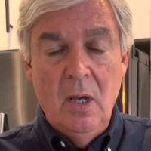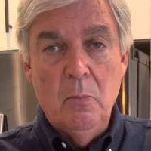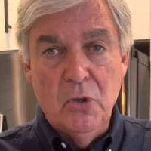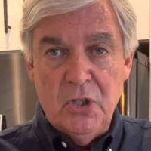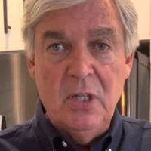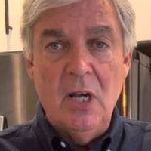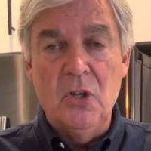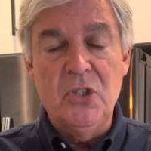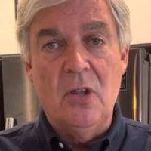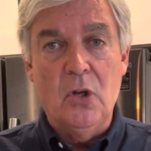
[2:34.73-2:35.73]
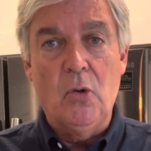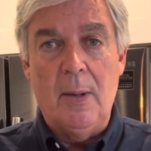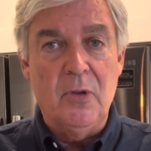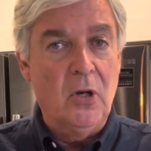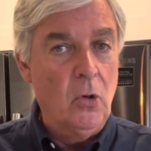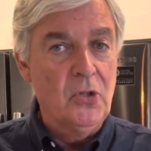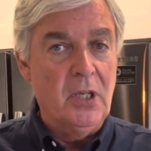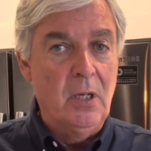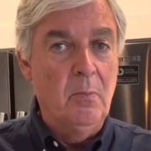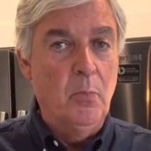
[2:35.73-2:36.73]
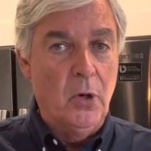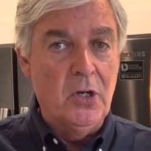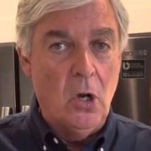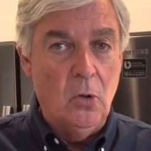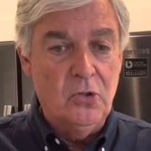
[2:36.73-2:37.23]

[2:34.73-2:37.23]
Muscadel is another grape that grows in Bordeaux.